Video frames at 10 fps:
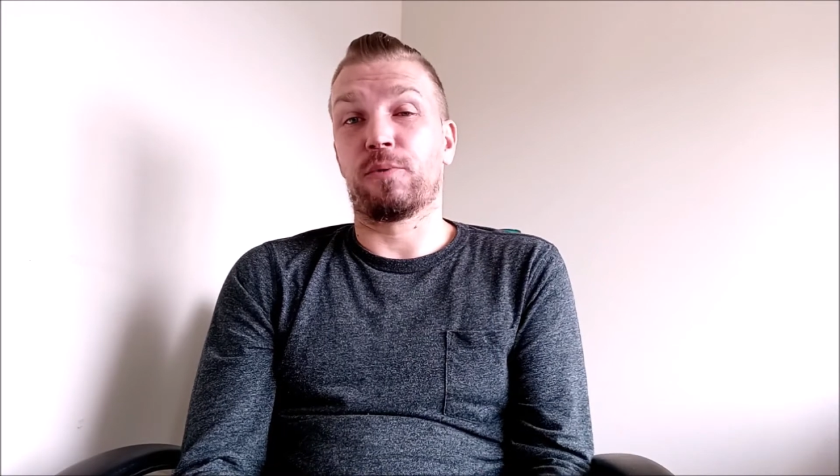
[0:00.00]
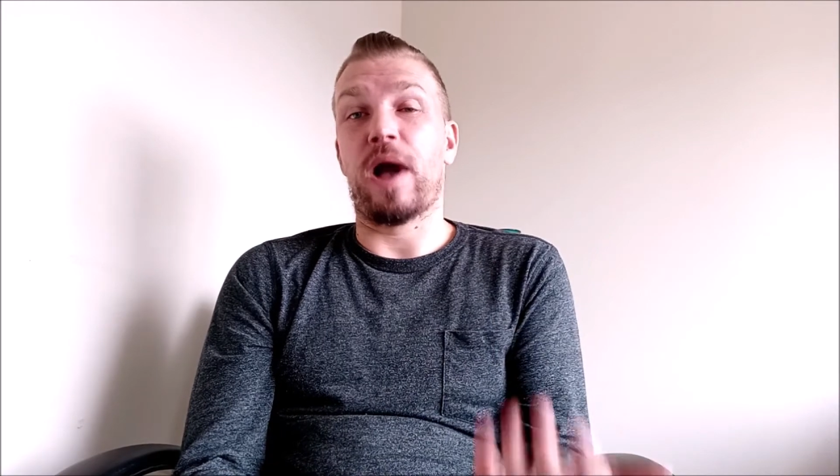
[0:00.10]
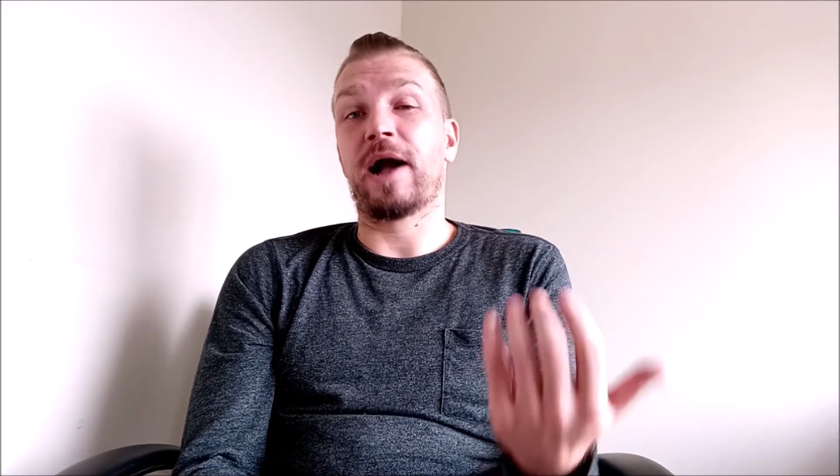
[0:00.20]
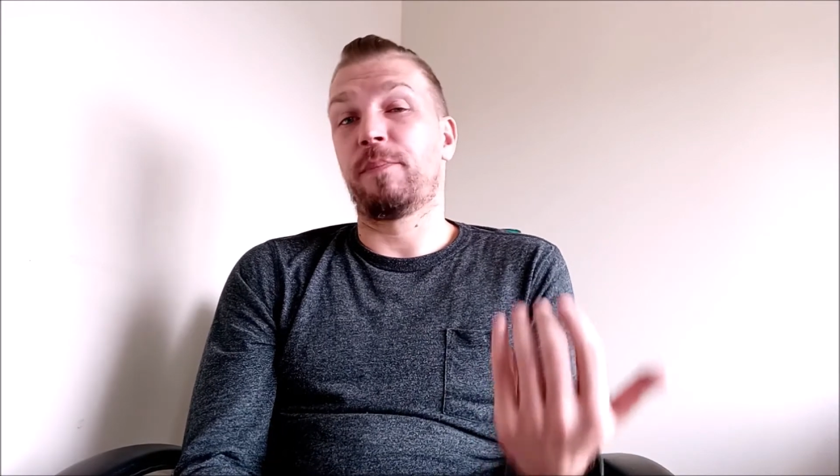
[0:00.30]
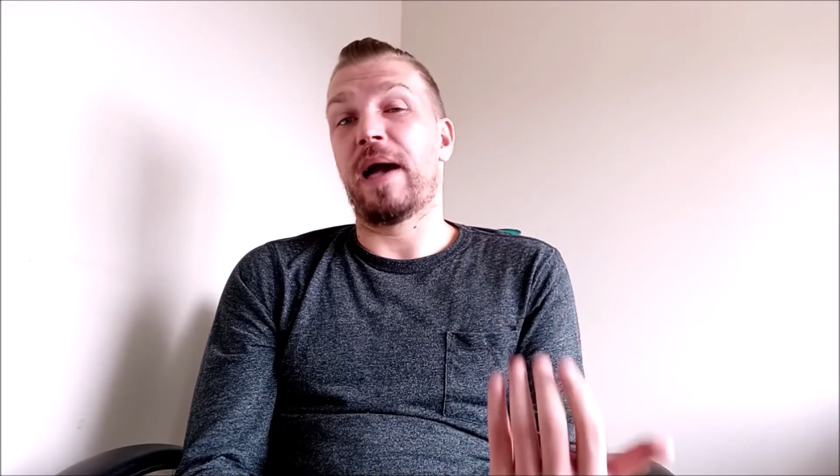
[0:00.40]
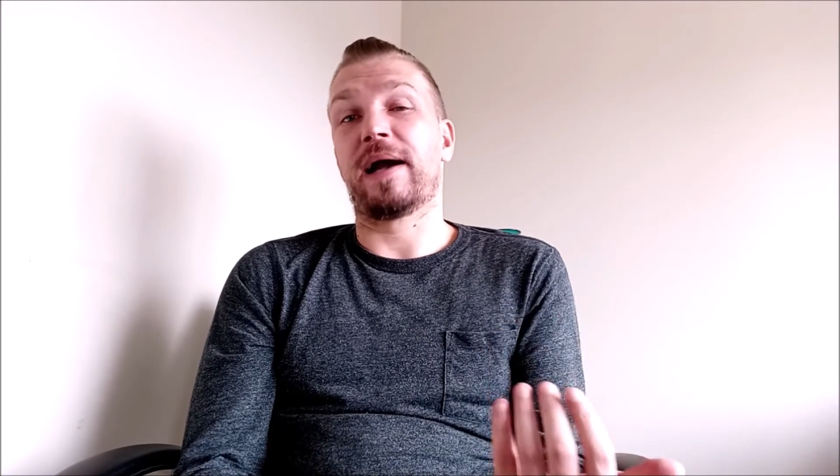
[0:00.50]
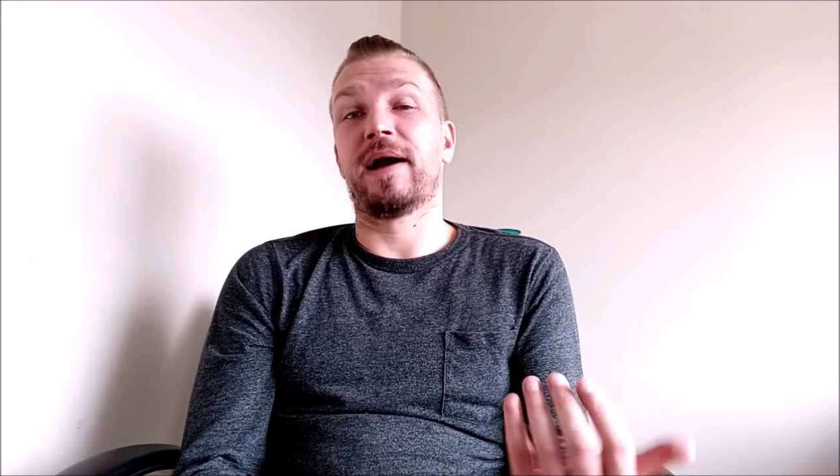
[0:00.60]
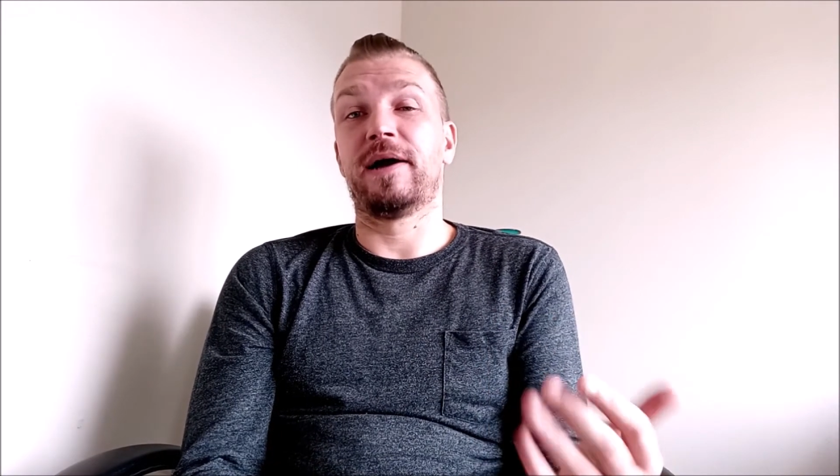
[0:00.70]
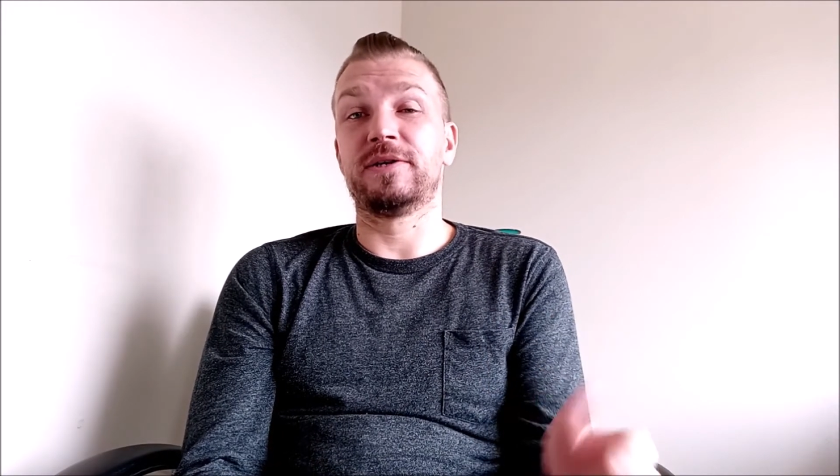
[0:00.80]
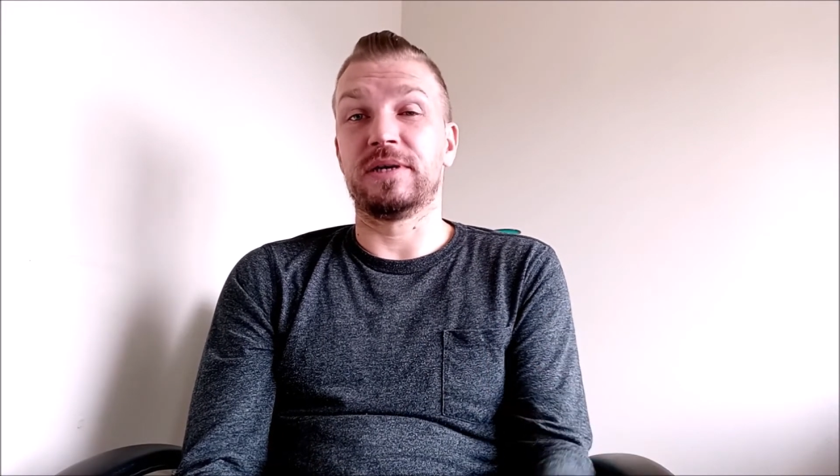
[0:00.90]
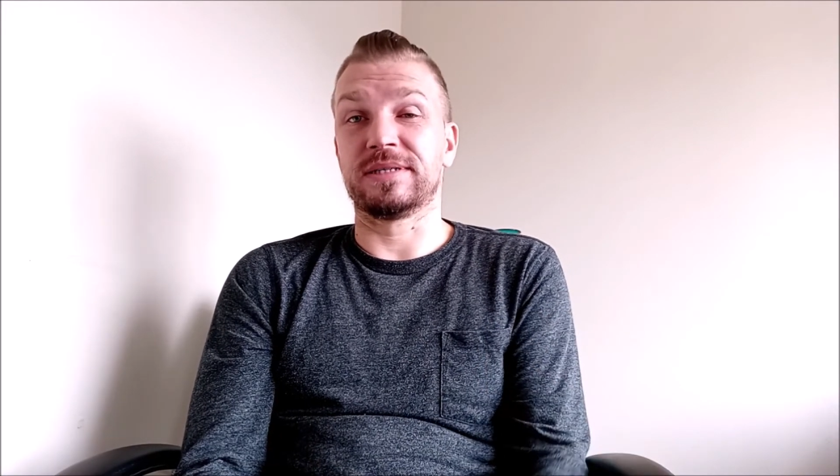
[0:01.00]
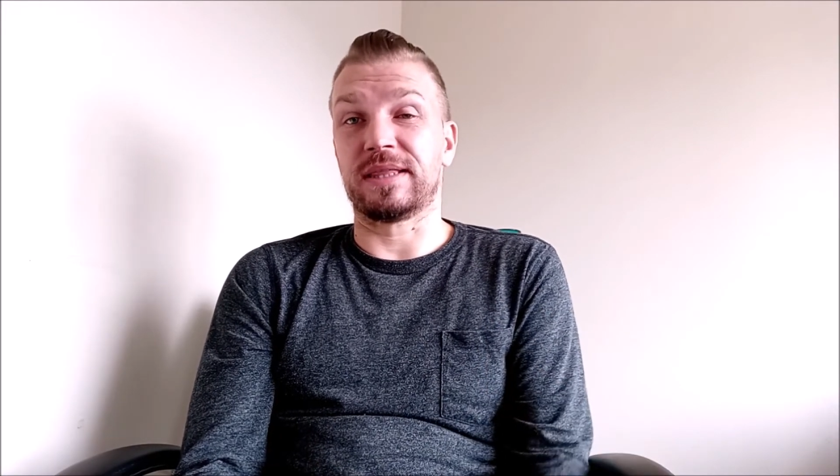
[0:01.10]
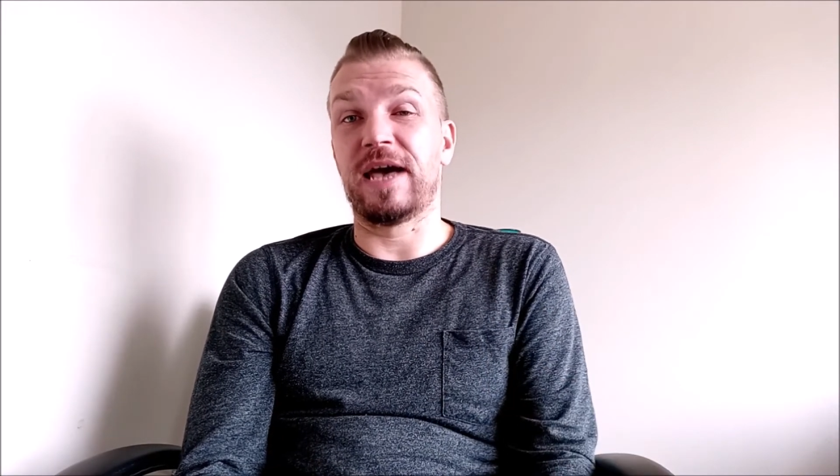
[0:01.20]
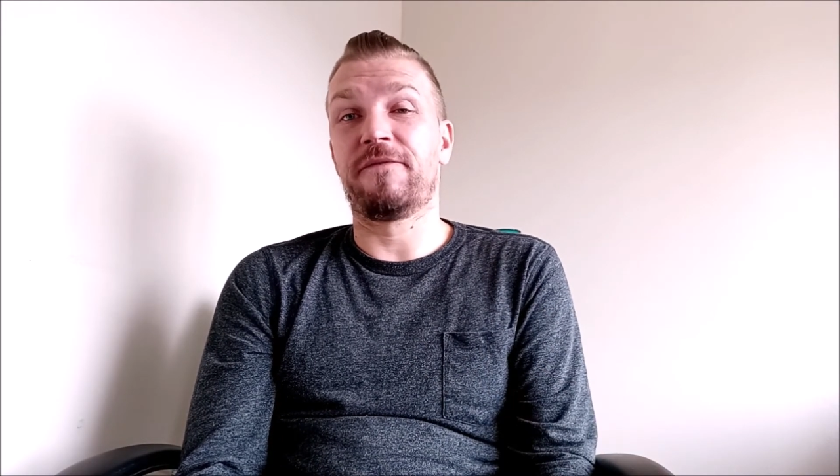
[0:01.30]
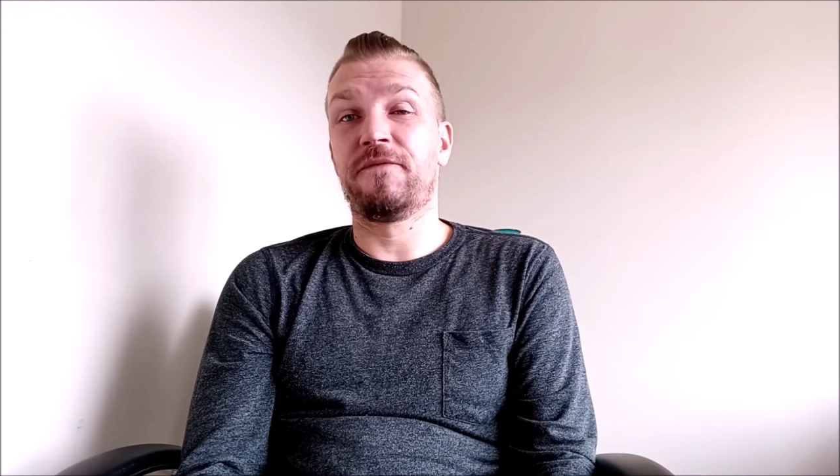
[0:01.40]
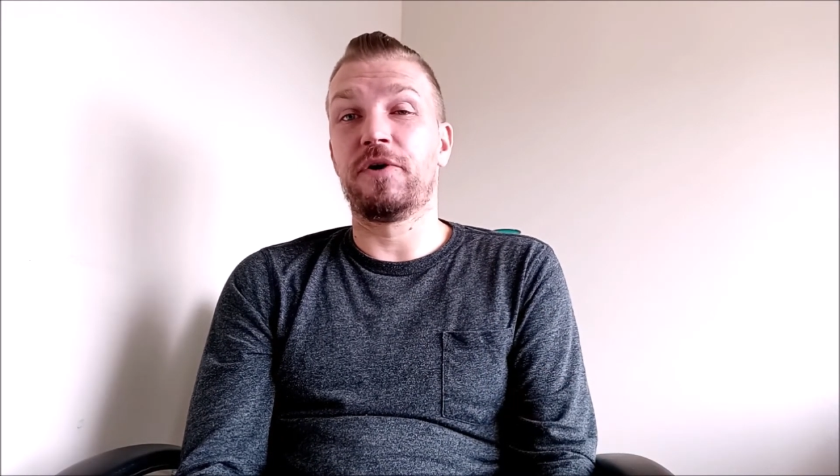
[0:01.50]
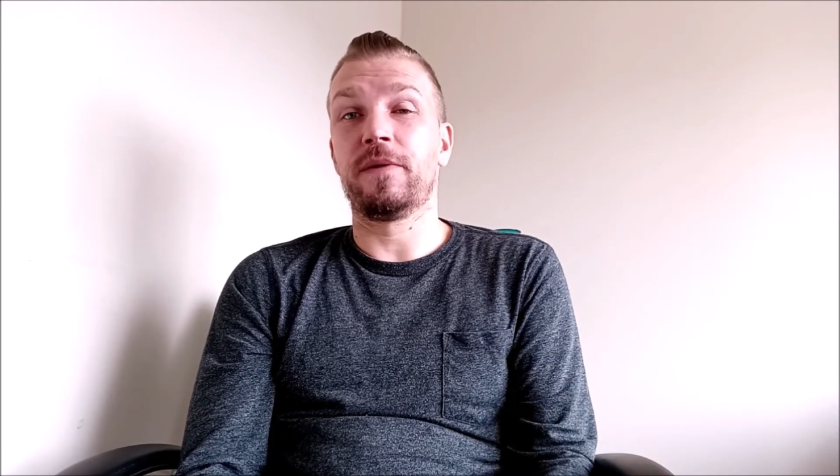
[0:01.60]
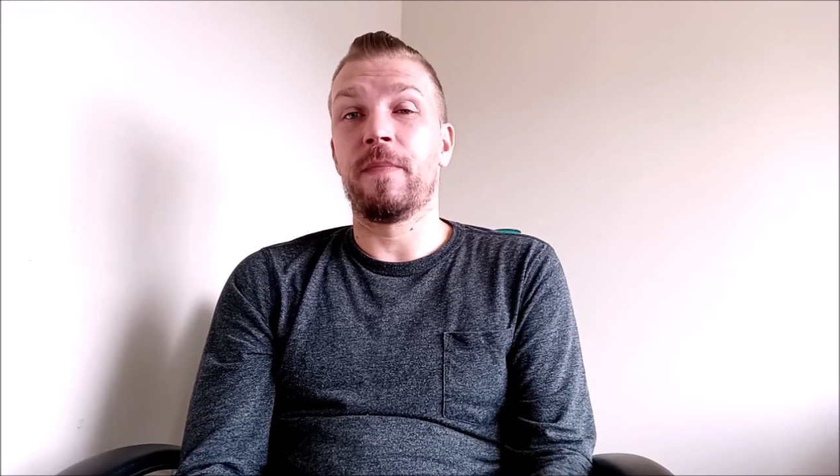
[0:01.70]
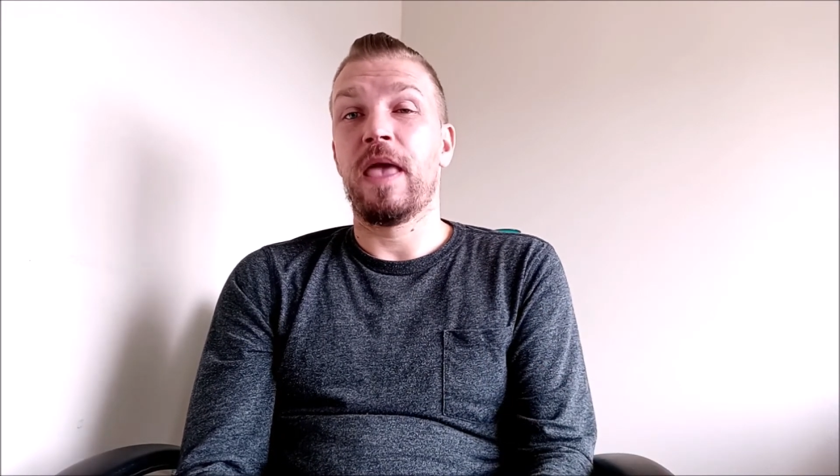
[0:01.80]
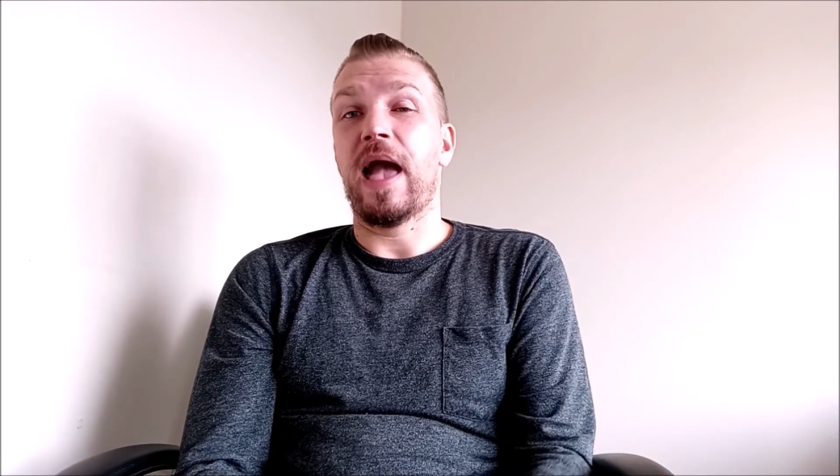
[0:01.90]
rock back onto his left
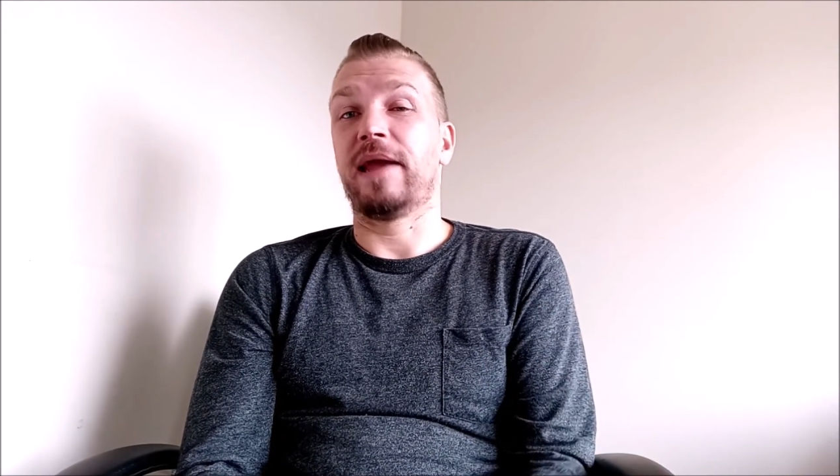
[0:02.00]
foot,